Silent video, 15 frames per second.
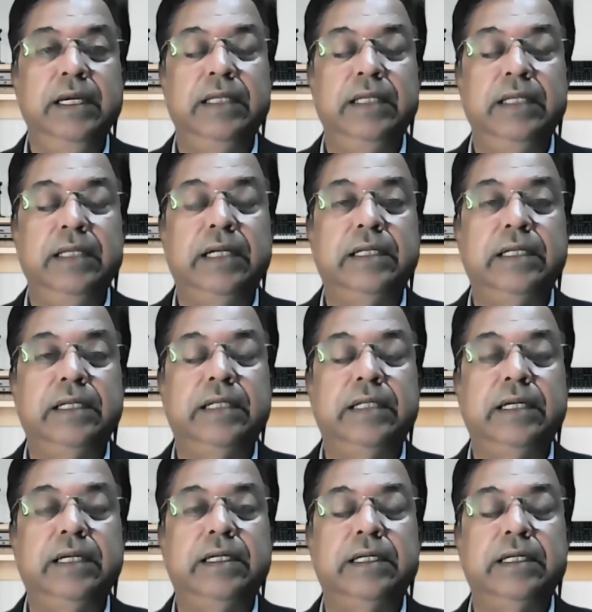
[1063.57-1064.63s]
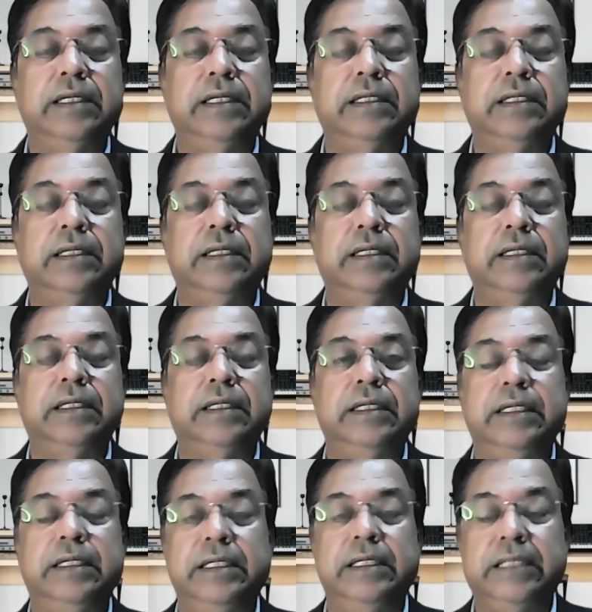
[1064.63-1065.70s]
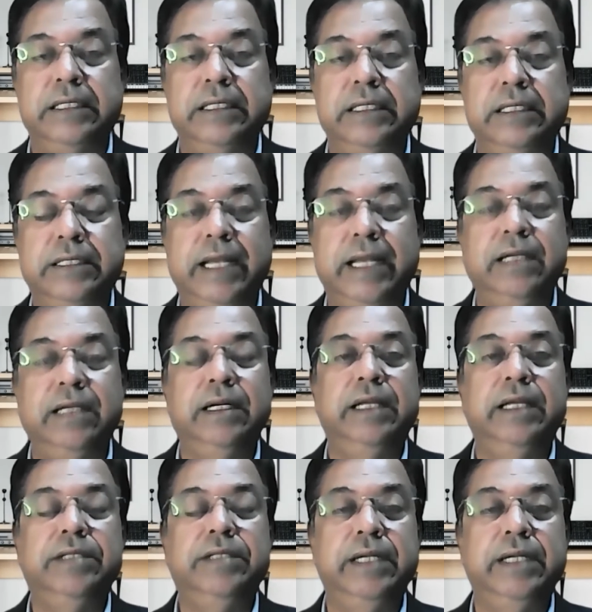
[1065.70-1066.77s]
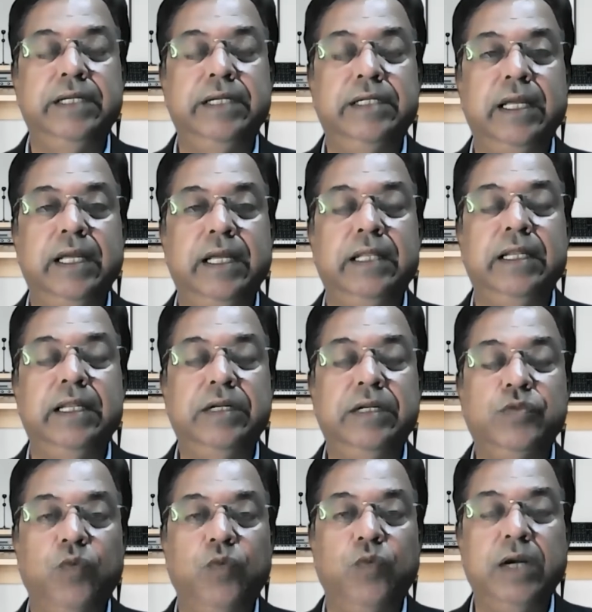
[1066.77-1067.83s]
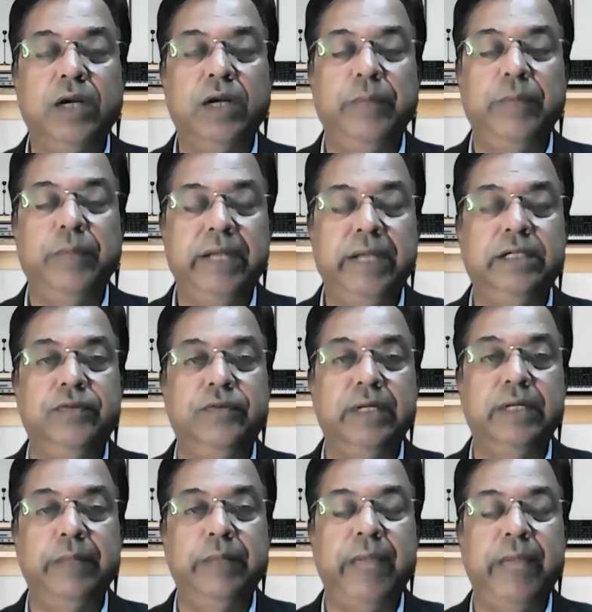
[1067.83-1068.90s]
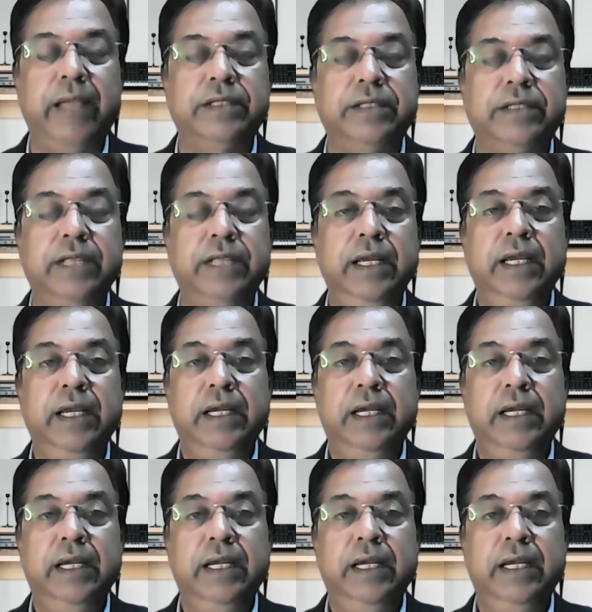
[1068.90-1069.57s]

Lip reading: that it is a standard assets, and that is what matters for the banks.